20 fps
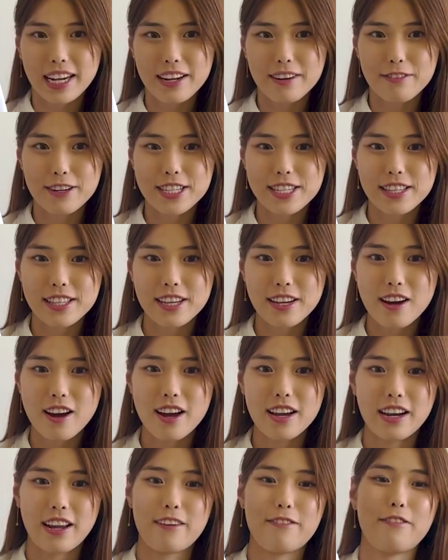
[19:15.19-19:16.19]
had recently got,
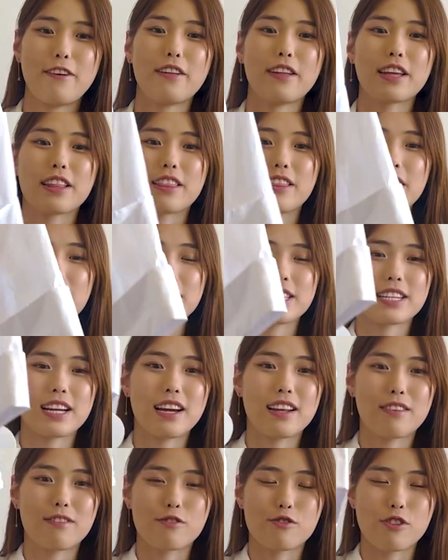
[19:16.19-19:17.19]
and I felt like this
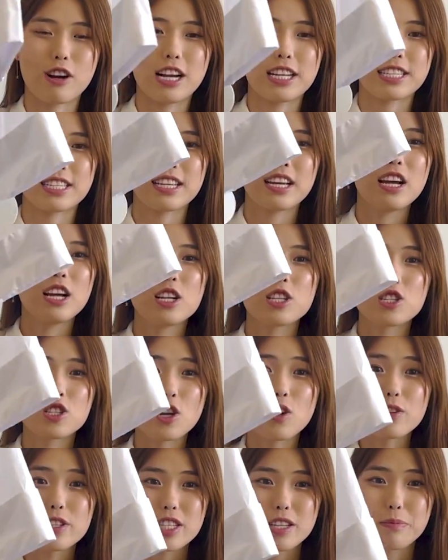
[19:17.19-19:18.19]
kind of dress,
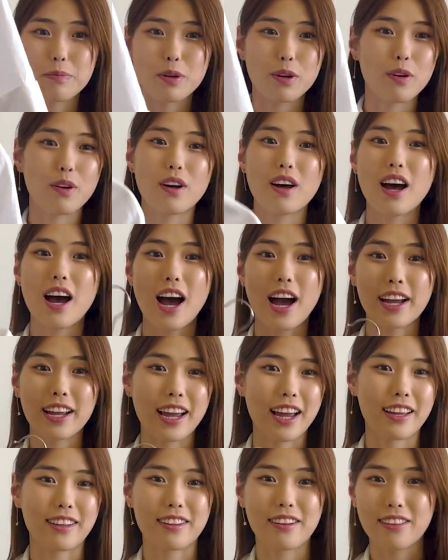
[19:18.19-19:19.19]
so simple,
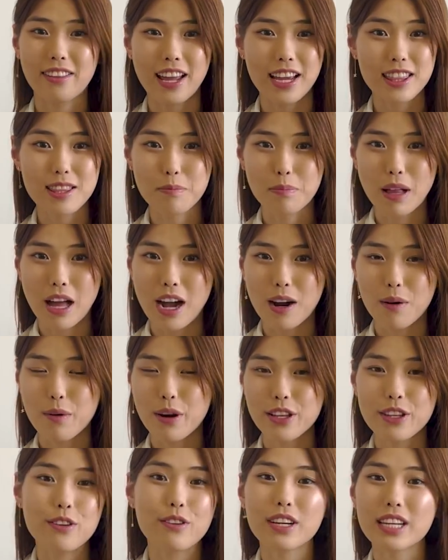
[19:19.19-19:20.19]
again, like the black
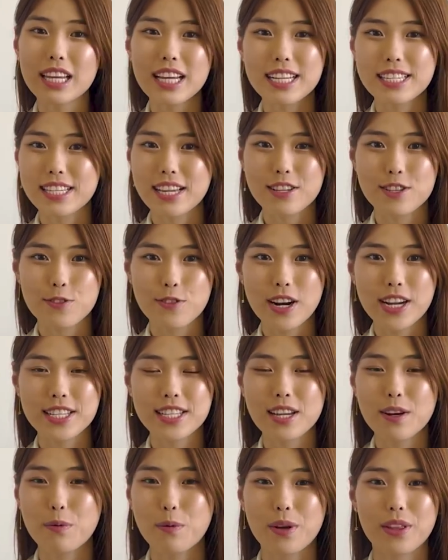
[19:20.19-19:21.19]
one, you can accessorize
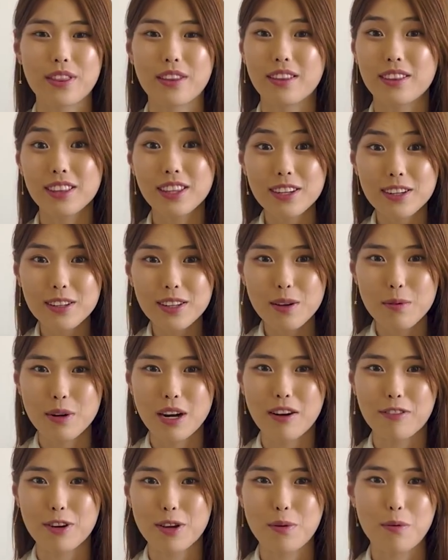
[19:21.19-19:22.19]
it with literally
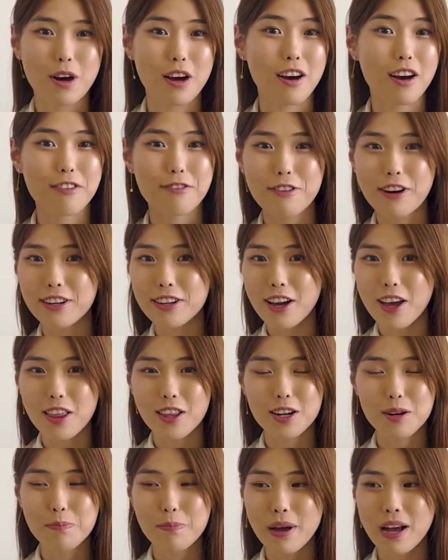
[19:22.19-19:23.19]
whatever you want. A fun
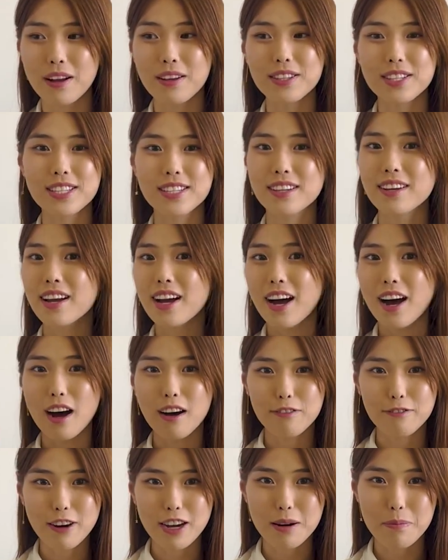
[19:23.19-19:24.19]
colored belt, a
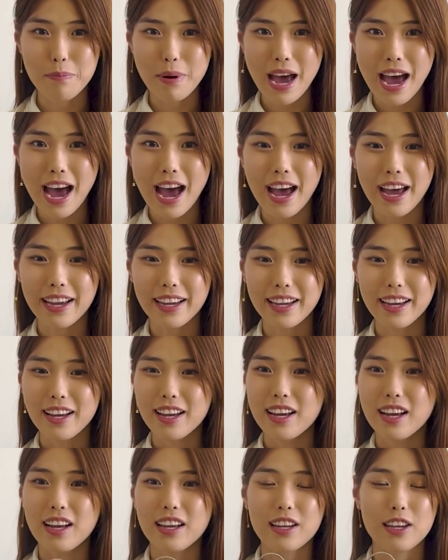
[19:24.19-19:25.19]
fun bag,
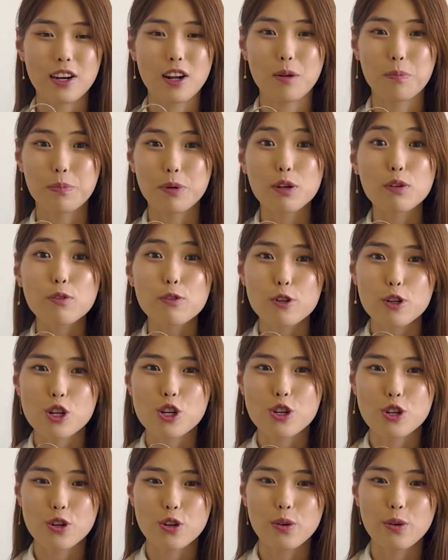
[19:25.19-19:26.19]
you know, beautiful
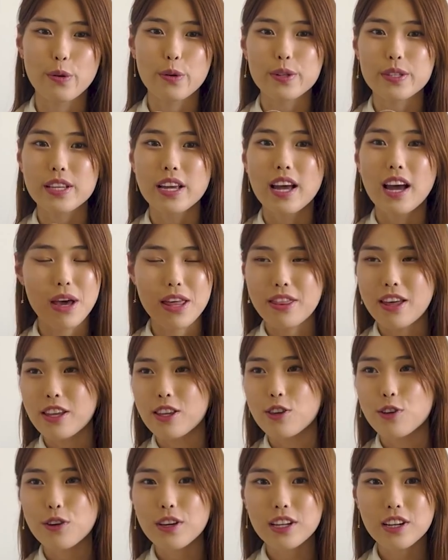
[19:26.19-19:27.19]
shoes, and then
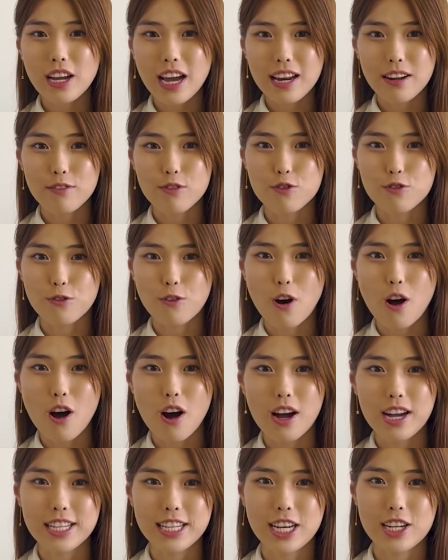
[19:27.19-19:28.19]
you can kind of draw
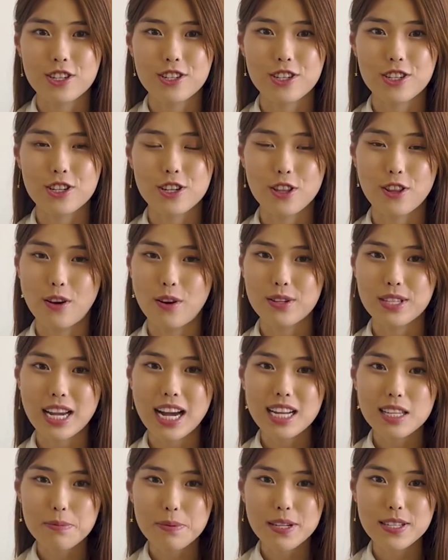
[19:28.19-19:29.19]
attention to those
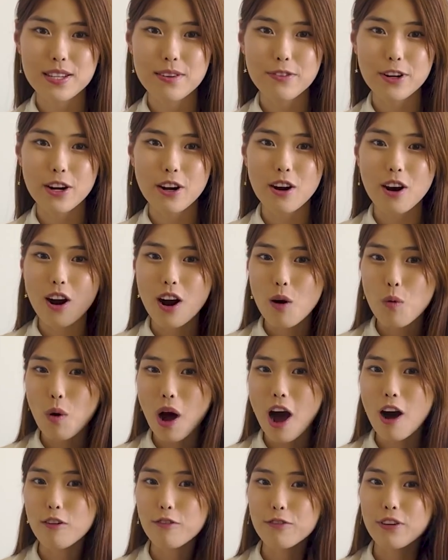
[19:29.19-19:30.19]
aspects of your
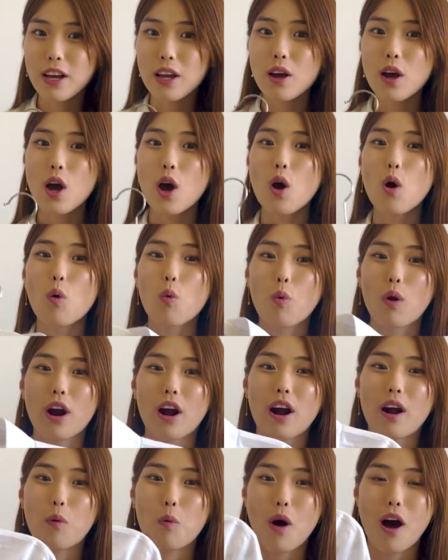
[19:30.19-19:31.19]
outfit
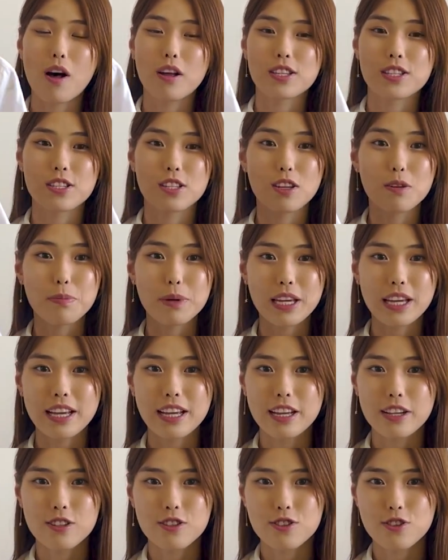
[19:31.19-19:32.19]
while still being
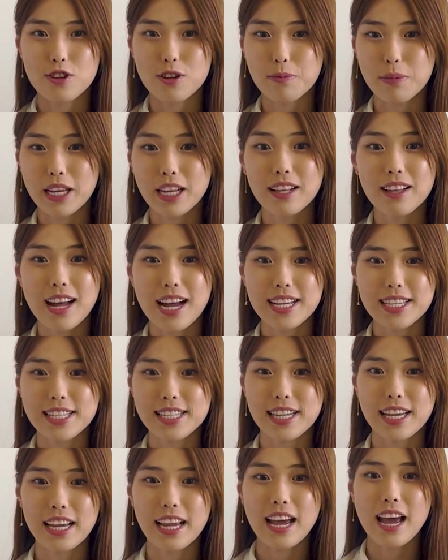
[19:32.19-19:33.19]
extremely
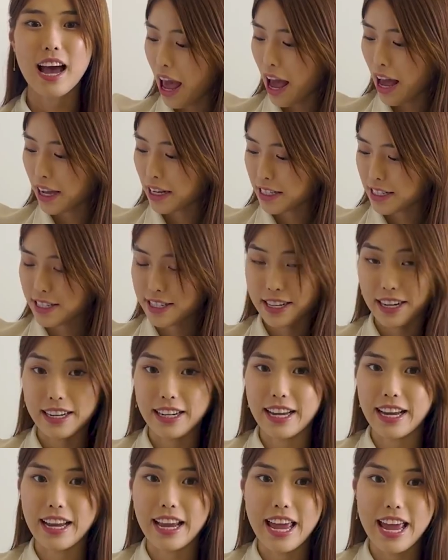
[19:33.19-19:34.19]
classy and
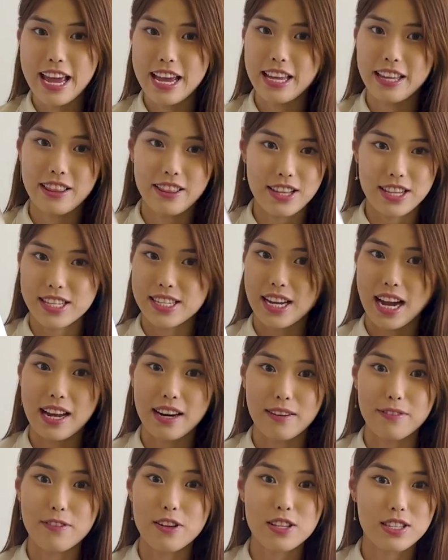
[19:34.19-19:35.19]
stunning in this kind
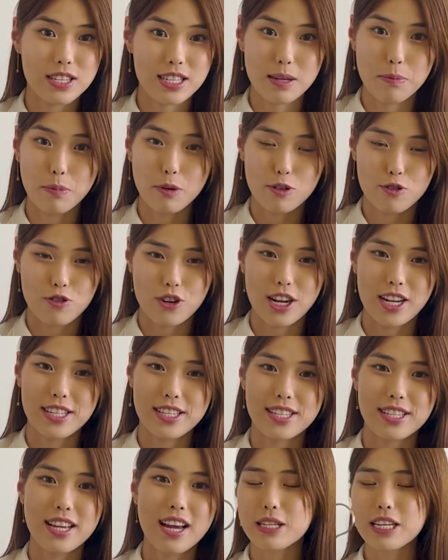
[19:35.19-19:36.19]
of simple
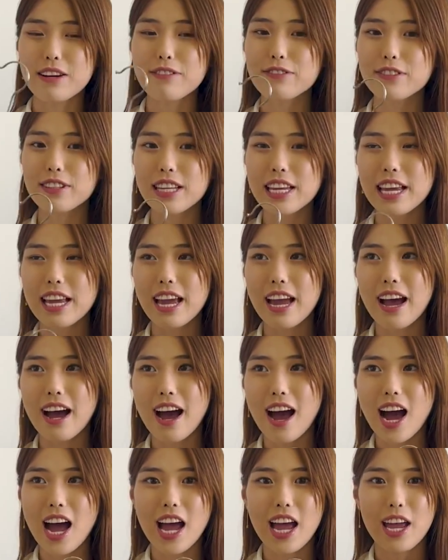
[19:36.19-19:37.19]
dress. Definitely,
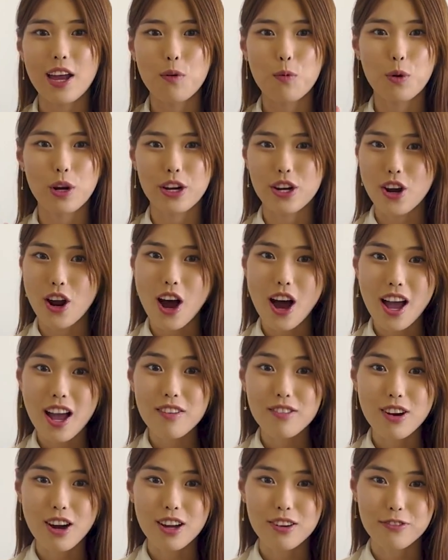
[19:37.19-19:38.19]
I would not have
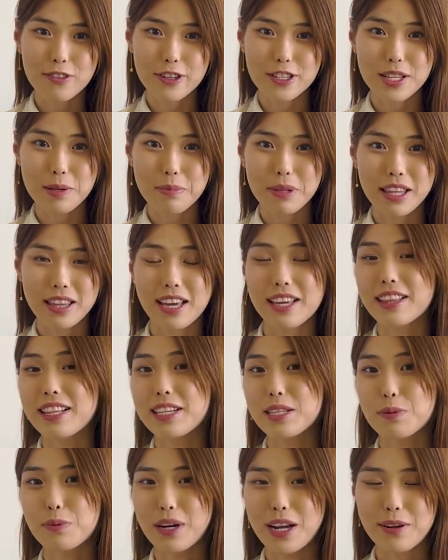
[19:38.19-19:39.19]
gone for something like
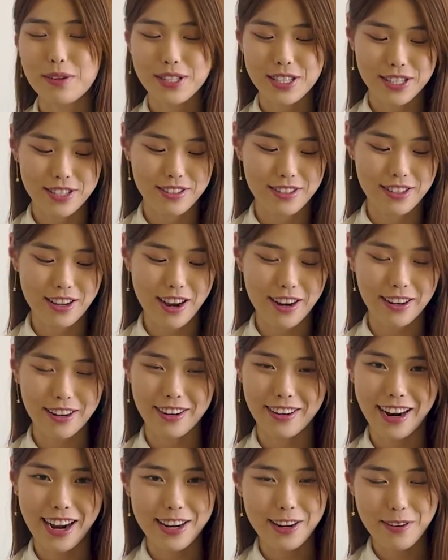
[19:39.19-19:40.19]
this when I was younger.
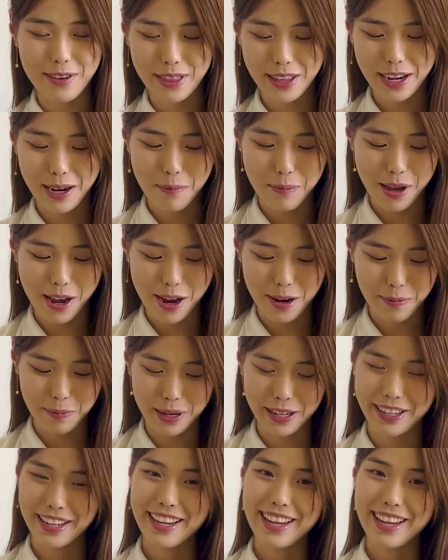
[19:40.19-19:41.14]
I know that I'm young, but